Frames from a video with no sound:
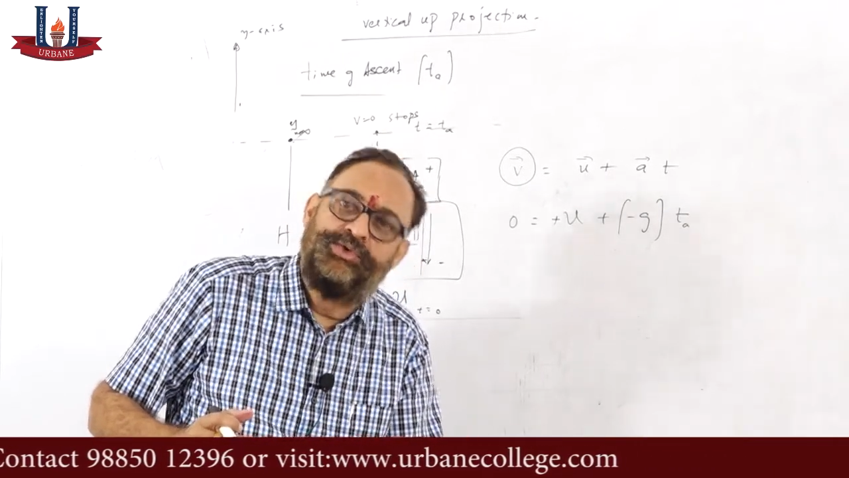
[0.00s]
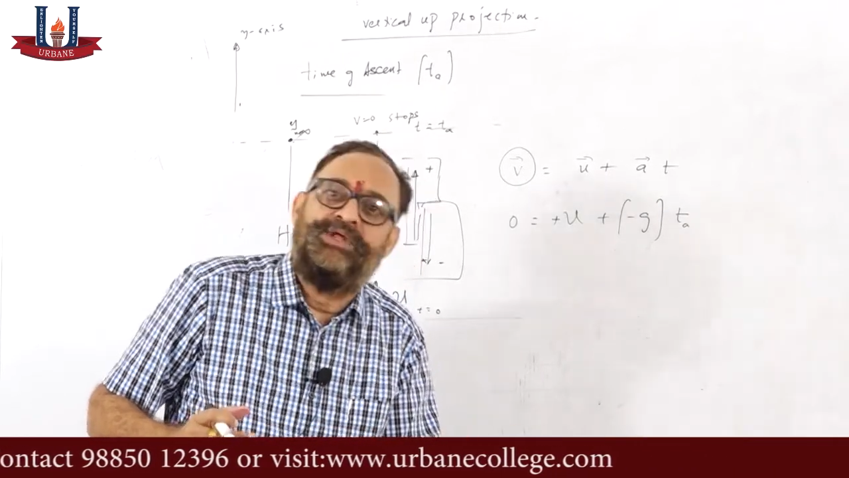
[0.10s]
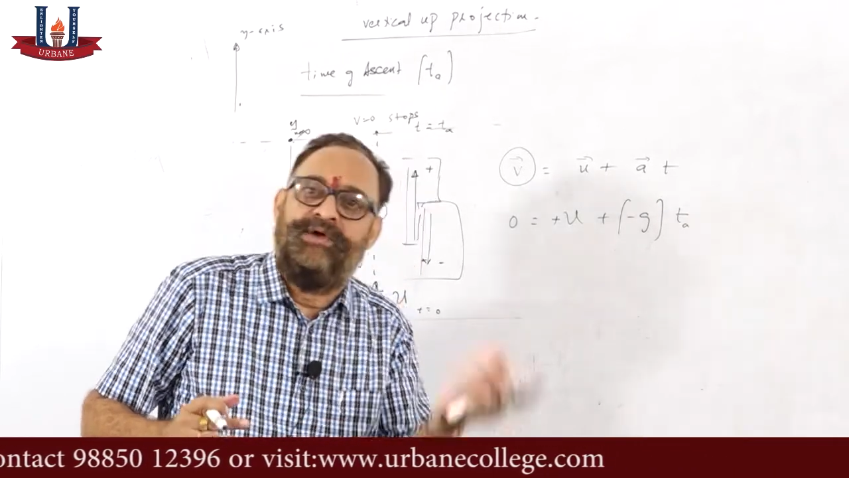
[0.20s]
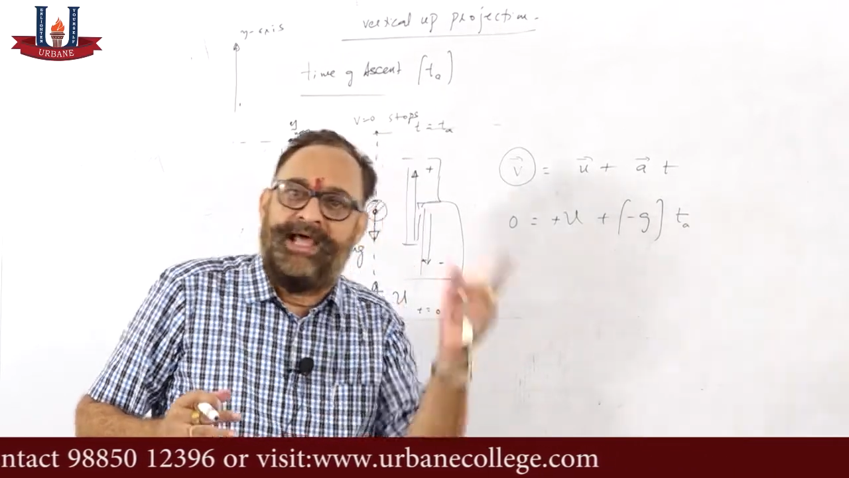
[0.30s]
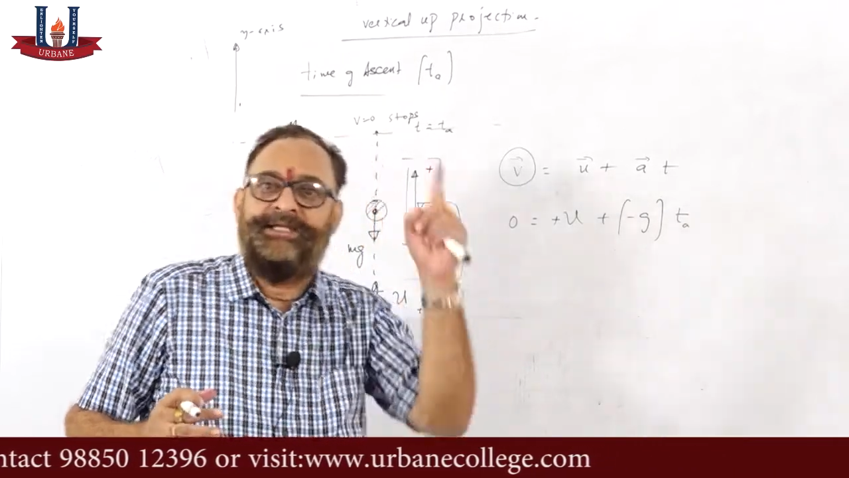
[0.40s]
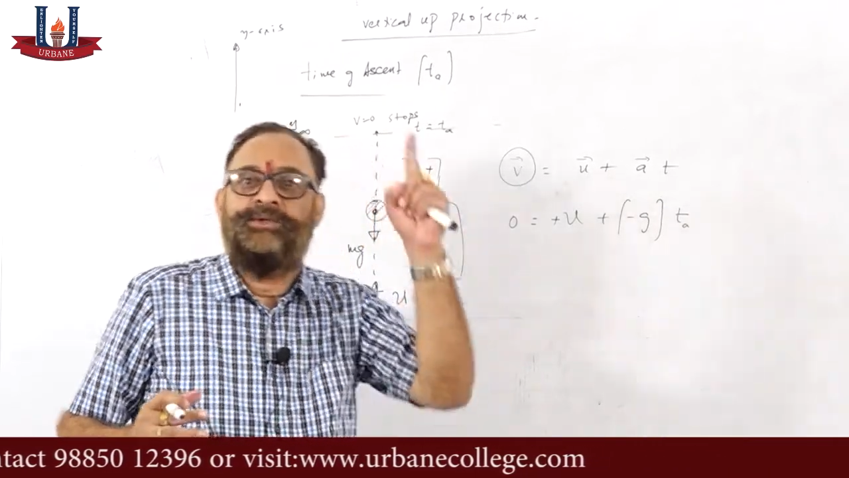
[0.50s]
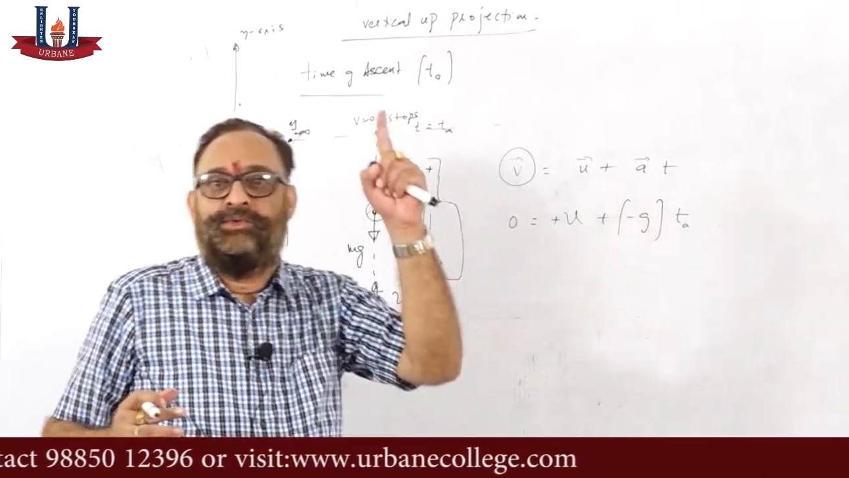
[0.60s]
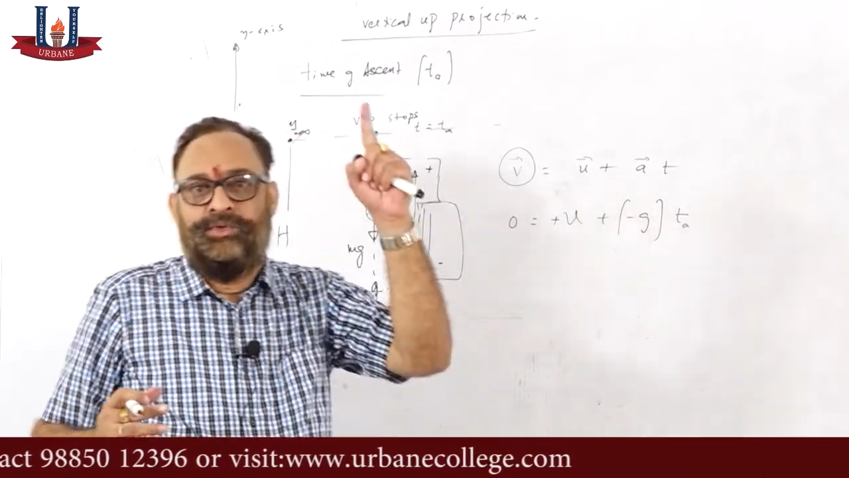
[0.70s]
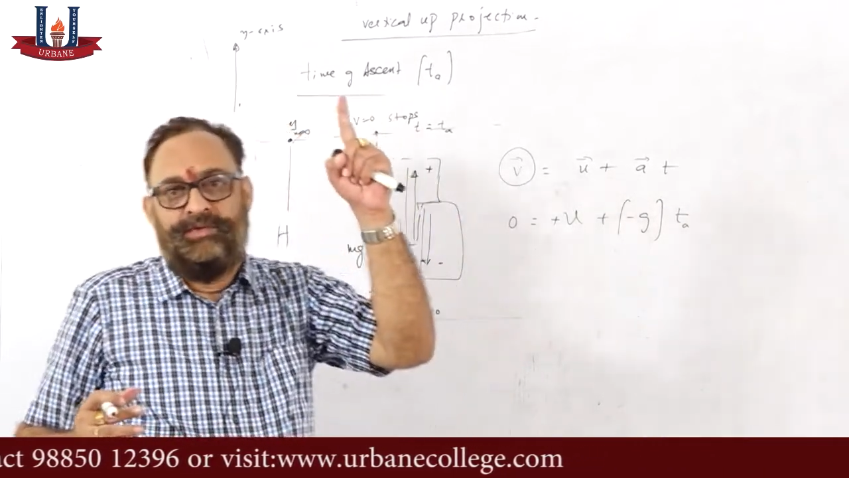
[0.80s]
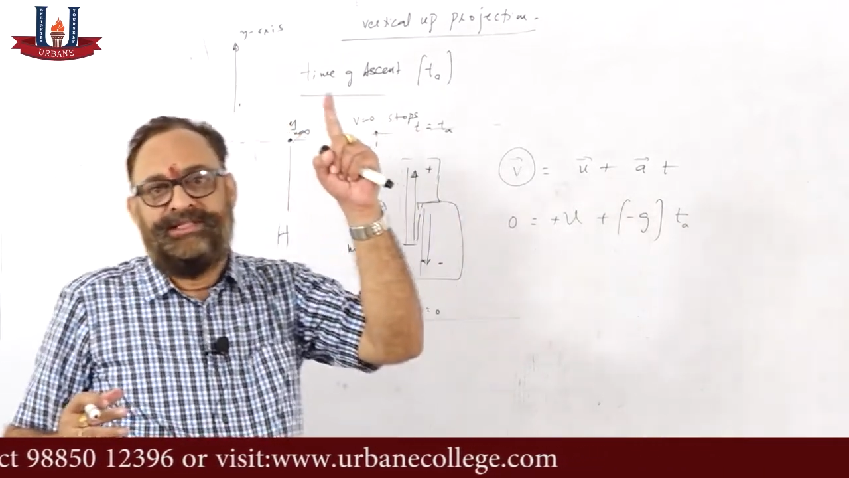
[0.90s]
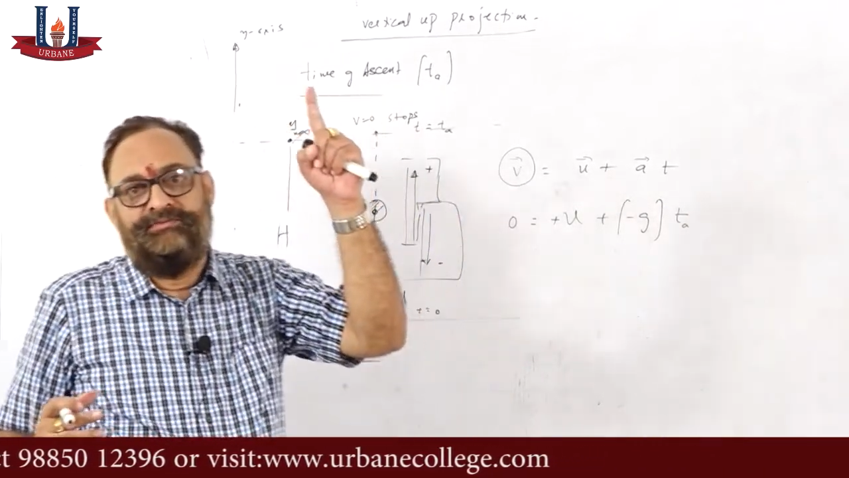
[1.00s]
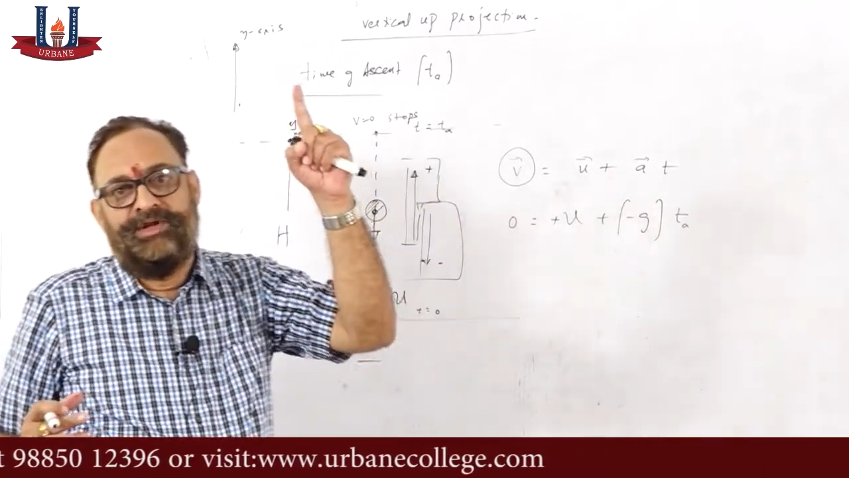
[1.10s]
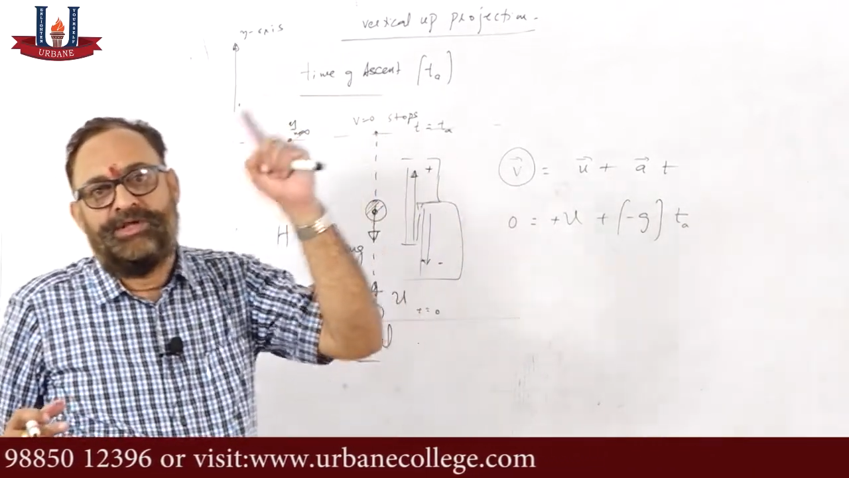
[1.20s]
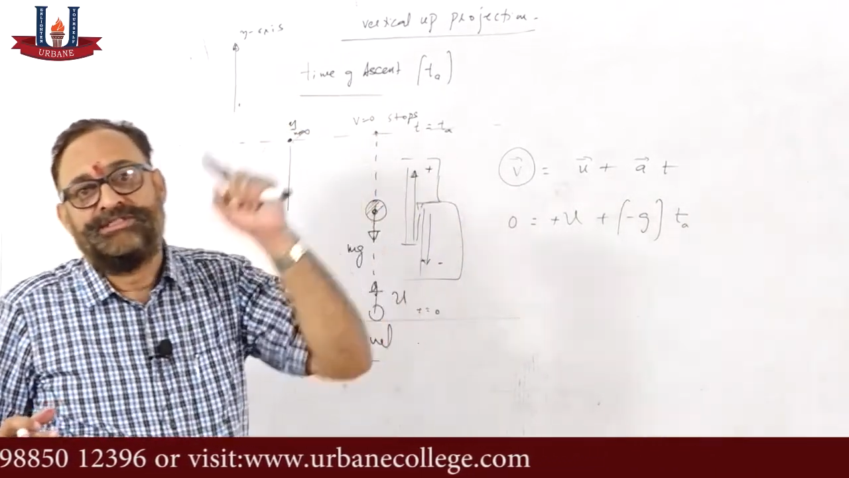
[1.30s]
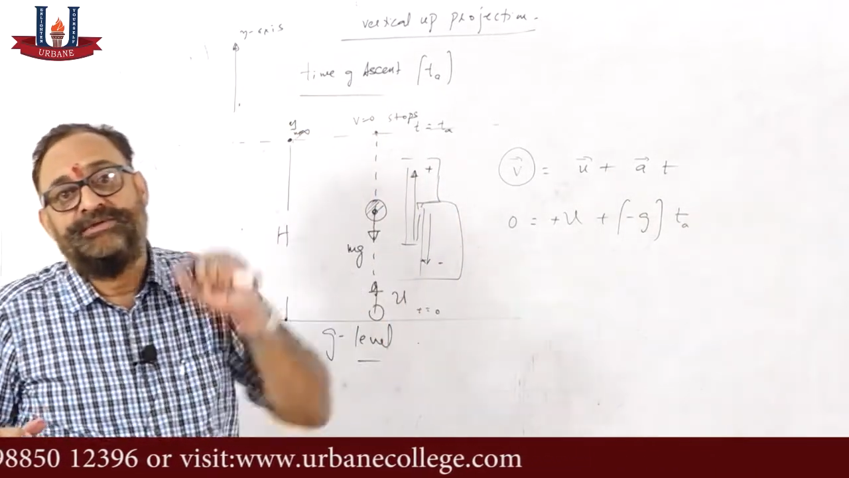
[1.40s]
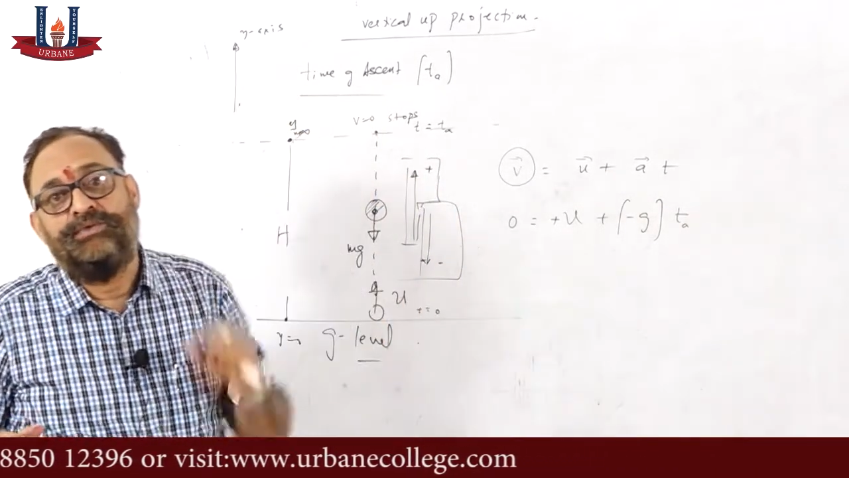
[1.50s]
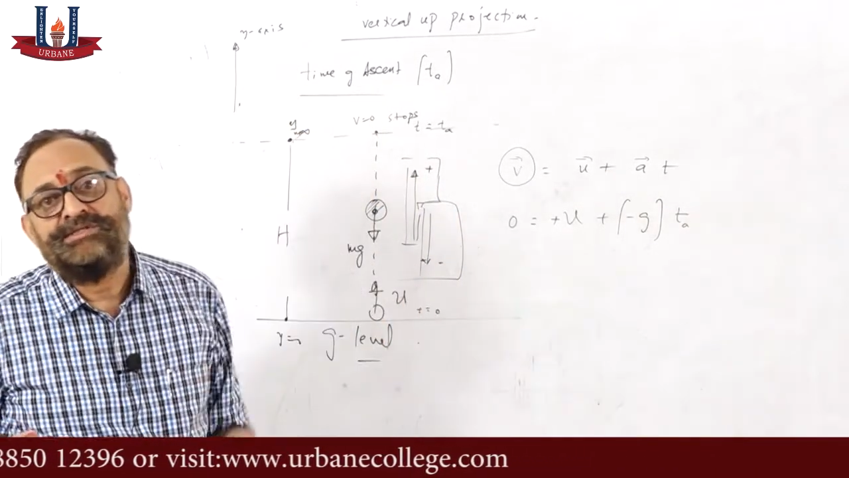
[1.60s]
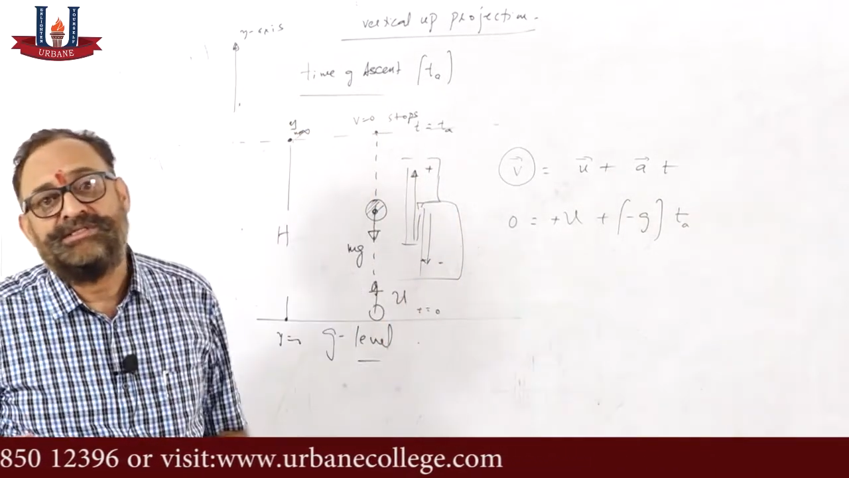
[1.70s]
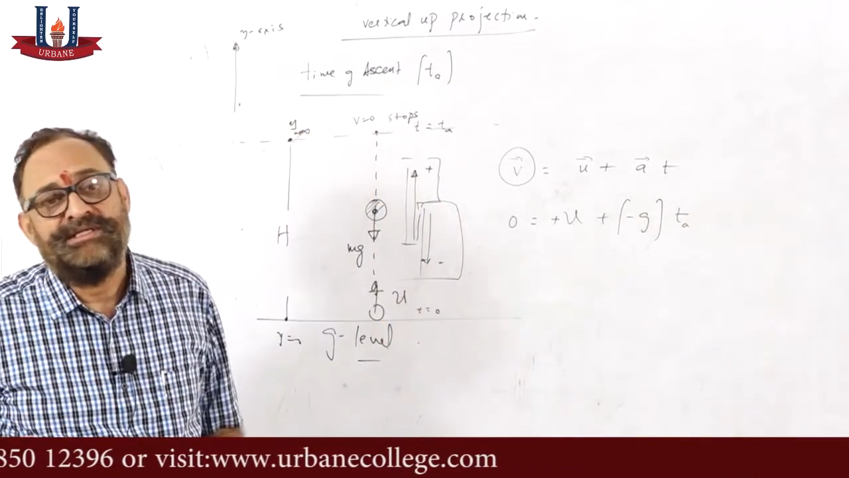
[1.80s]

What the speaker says: to the value when the velocity was